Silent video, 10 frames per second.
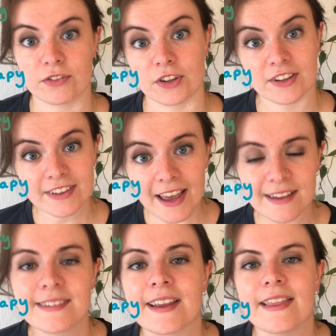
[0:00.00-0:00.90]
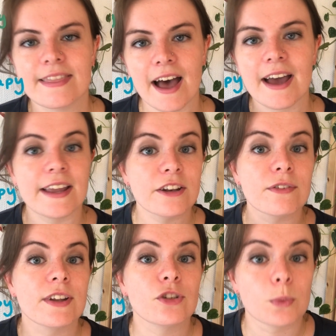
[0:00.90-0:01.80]
of success in that
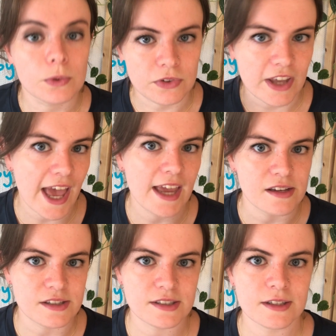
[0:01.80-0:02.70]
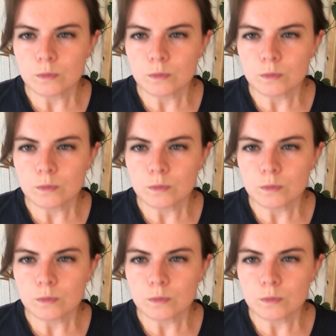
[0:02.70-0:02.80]
individual's case.